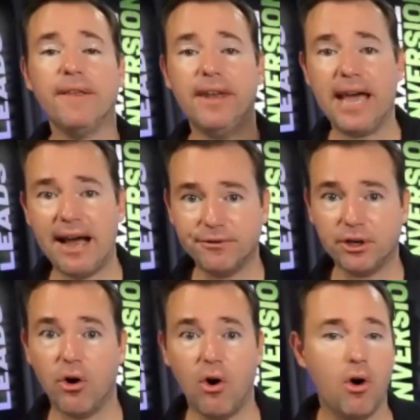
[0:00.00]
than to have to
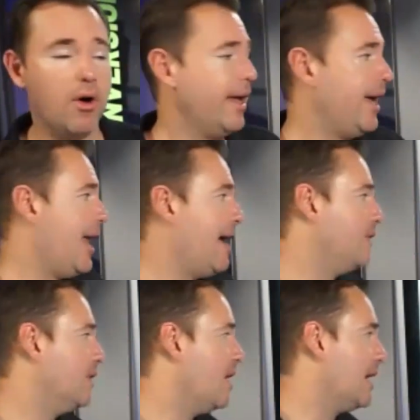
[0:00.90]
call and have a
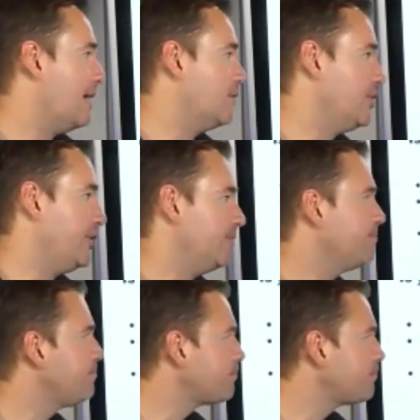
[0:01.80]
long conversation.